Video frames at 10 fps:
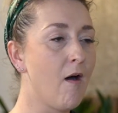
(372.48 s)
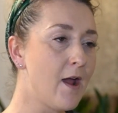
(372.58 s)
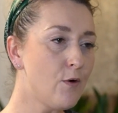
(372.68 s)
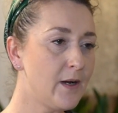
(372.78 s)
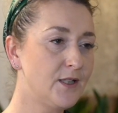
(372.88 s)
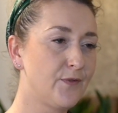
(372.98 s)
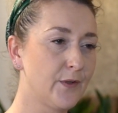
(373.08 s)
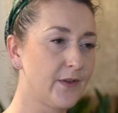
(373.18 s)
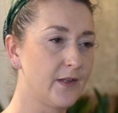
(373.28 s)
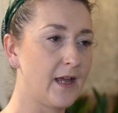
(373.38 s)
I always
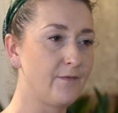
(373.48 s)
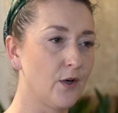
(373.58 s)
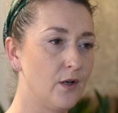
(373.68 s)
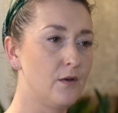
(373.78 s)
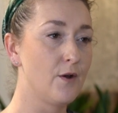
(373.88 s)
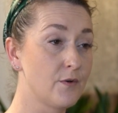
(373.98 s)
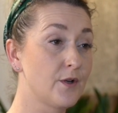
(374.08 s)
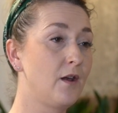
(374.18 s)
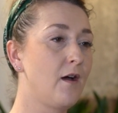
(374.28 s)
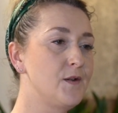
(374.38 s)
feel that they've got a
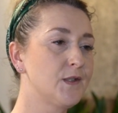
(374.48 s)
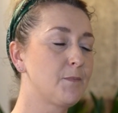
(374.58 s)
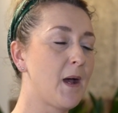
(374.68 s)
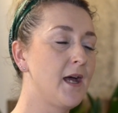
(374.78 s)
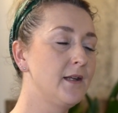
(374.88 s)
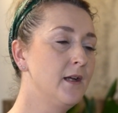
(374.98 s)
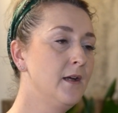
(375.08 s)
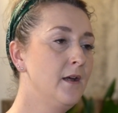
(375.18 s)
longer lifespan